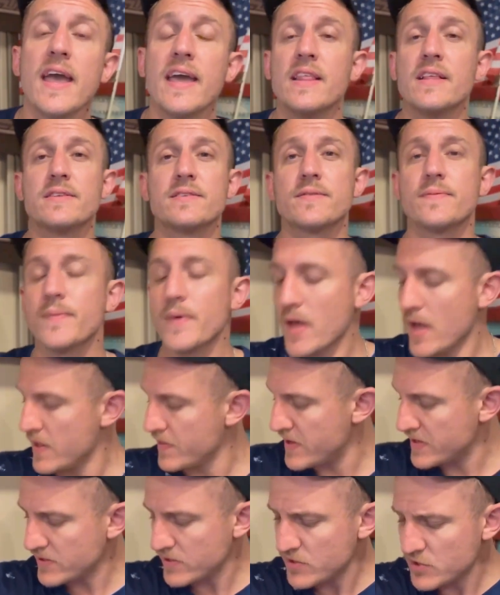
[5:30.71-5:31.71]
And
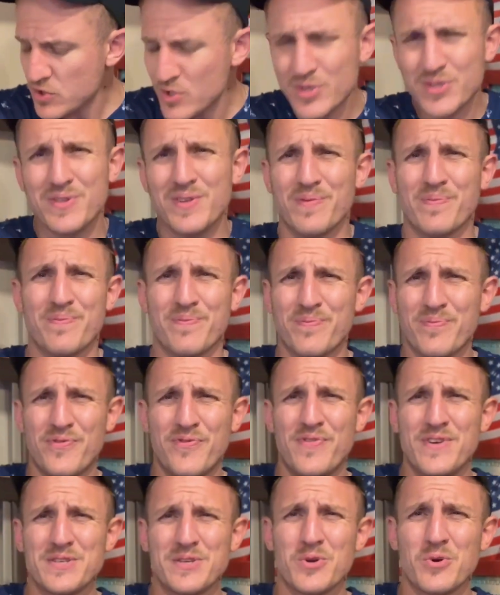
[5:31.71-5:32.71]
this is just a
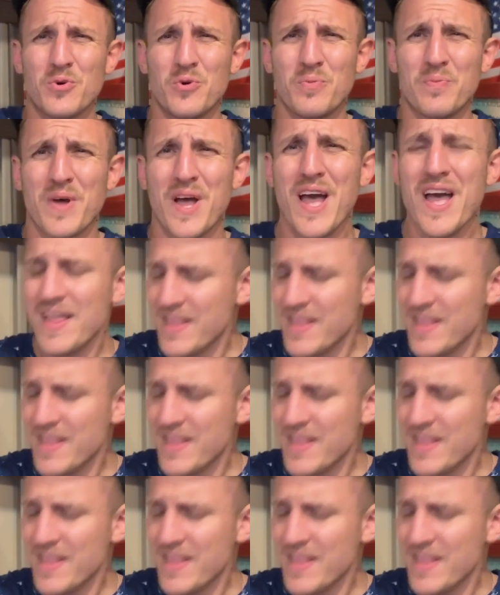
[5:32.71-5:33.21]
physical,